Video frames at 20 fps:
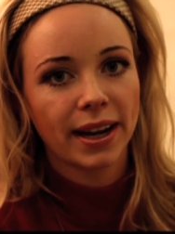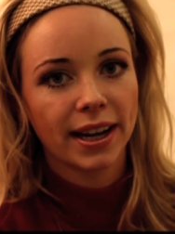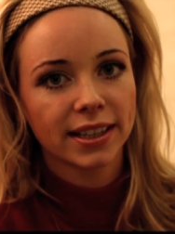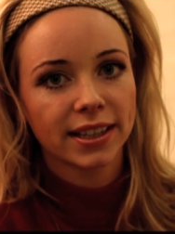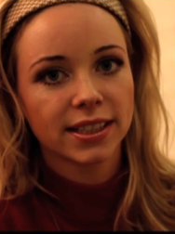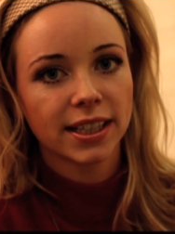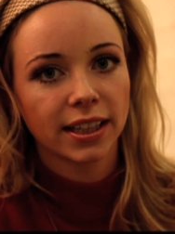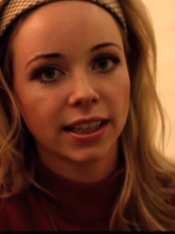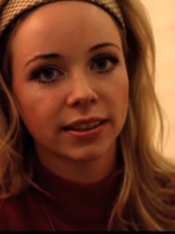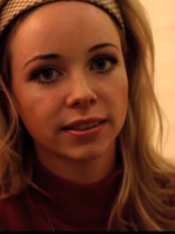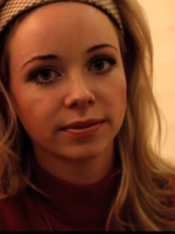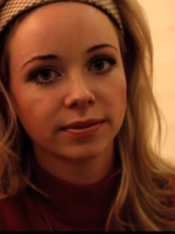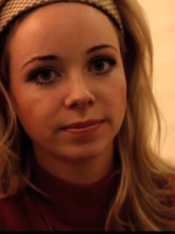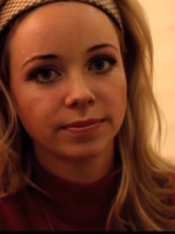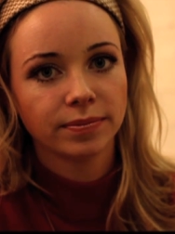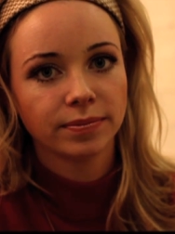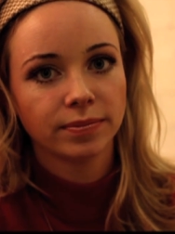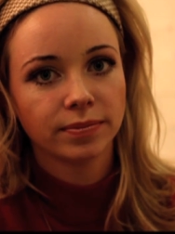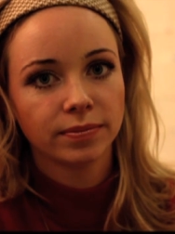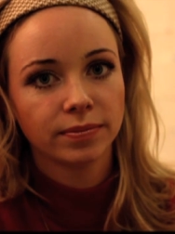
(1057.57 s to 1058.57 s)
acting.
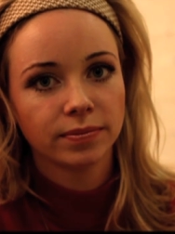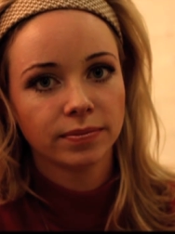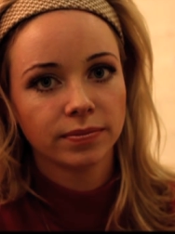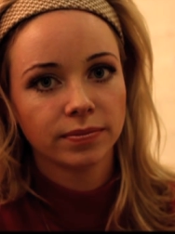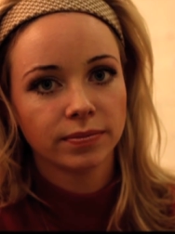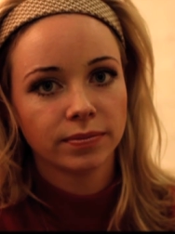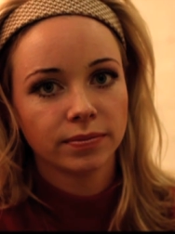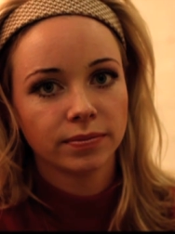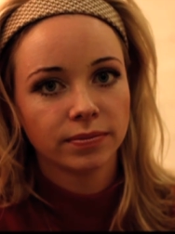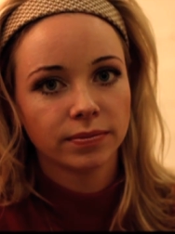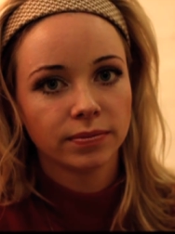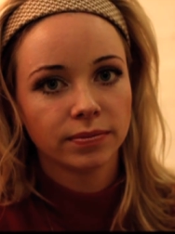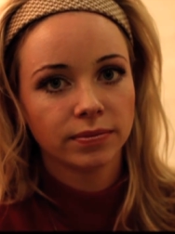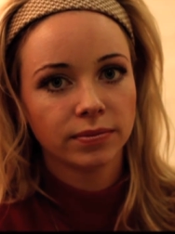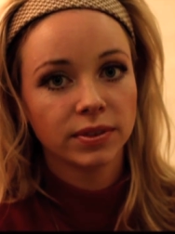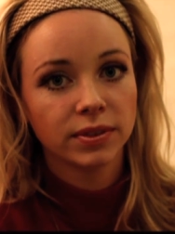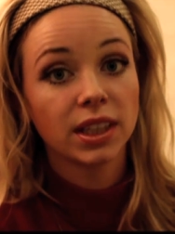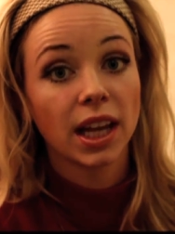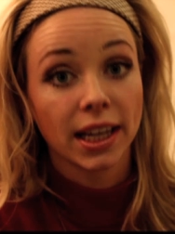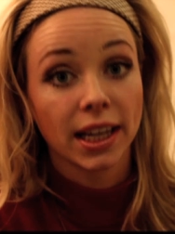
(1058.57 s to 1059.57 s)

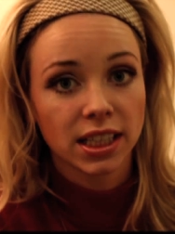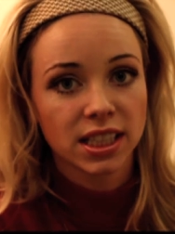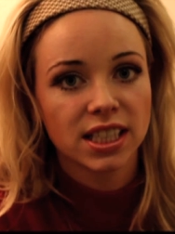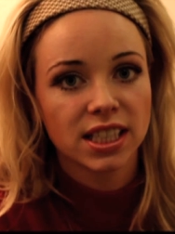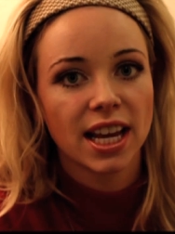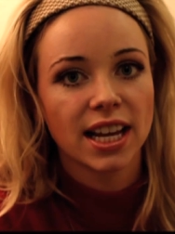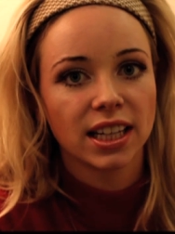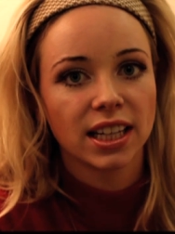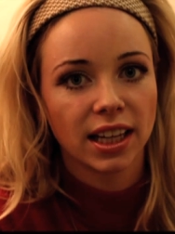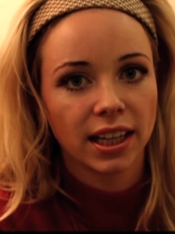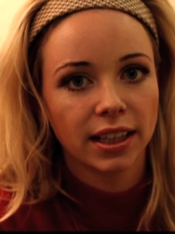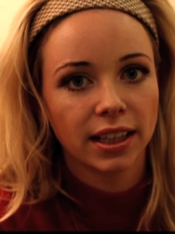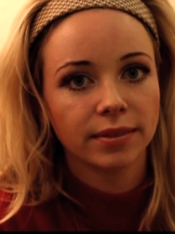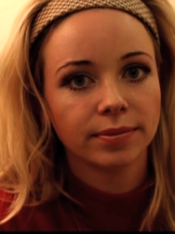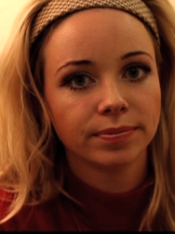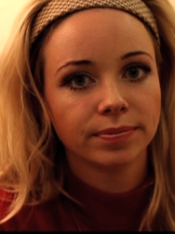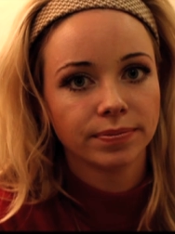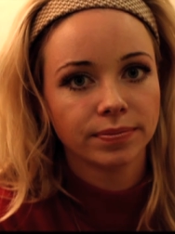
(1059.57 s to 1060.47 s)
Like, deadly.